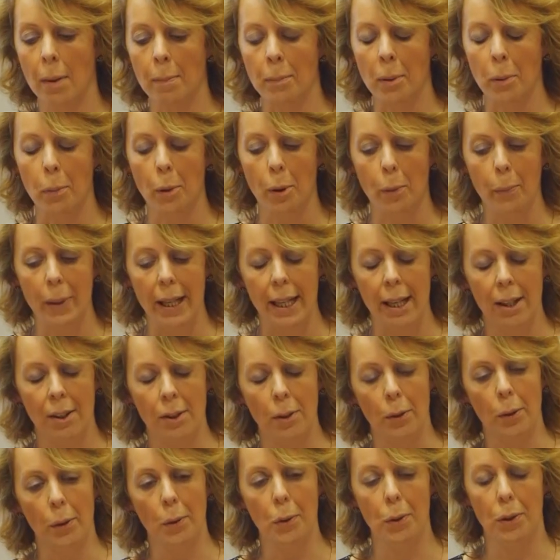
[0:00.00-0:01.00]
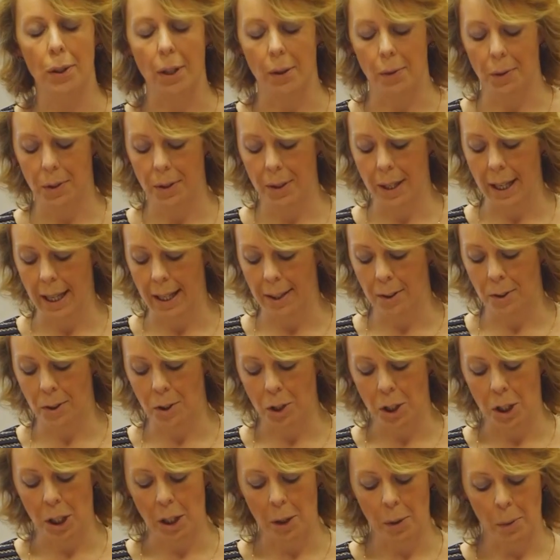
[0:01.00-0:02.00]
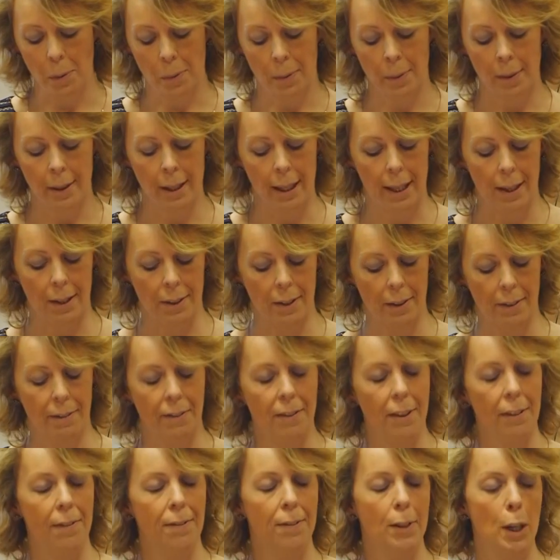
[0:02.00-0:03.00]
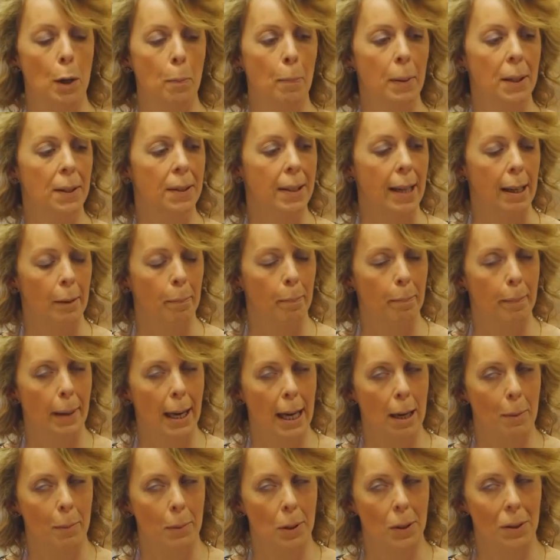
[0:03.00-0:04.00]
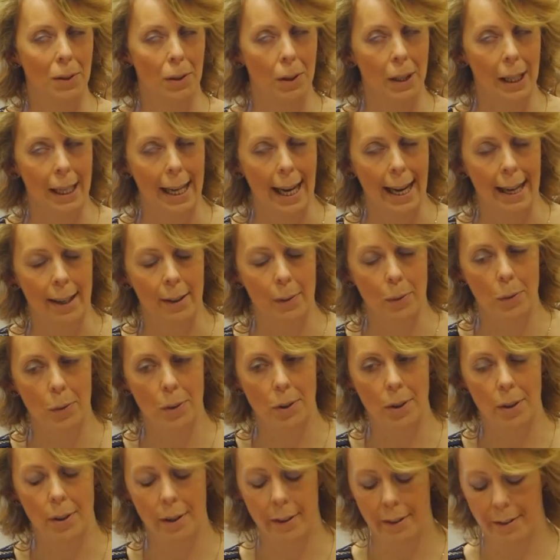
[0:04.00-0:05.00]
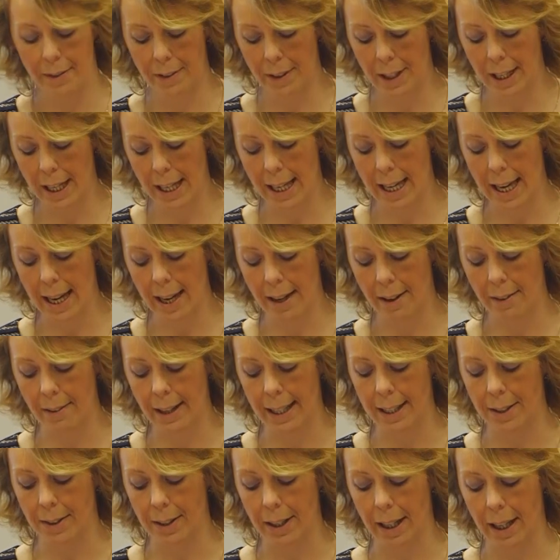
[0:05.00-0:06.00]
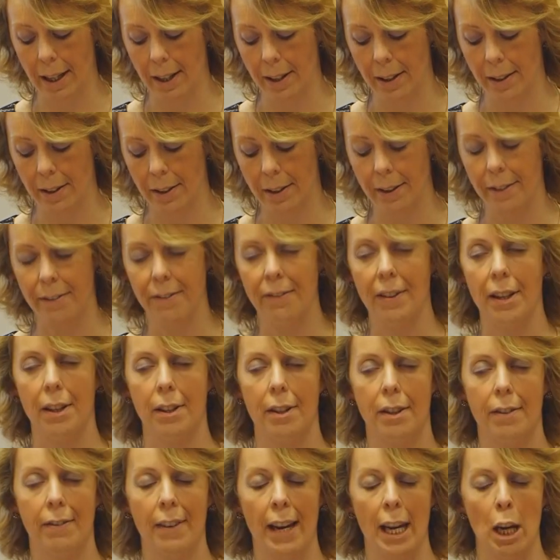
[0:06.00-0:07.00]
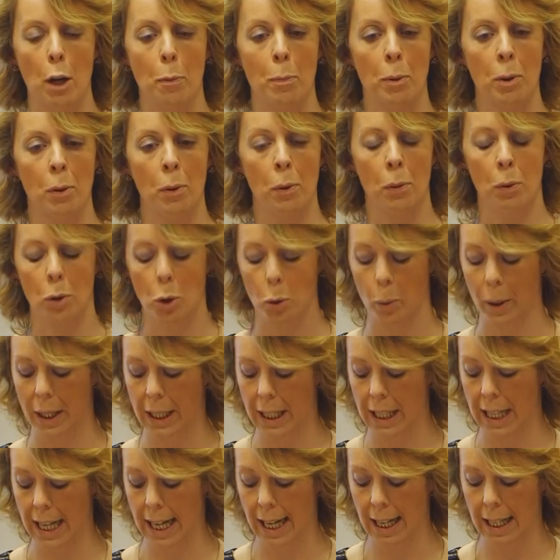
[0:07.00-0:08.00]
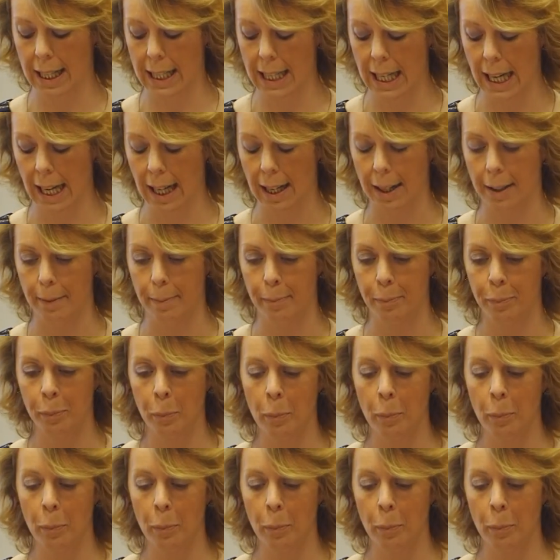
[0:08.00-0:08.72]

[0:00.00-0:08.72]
But what we can also see is due is a 50% payment on account for the year ending the 5th of April 2018.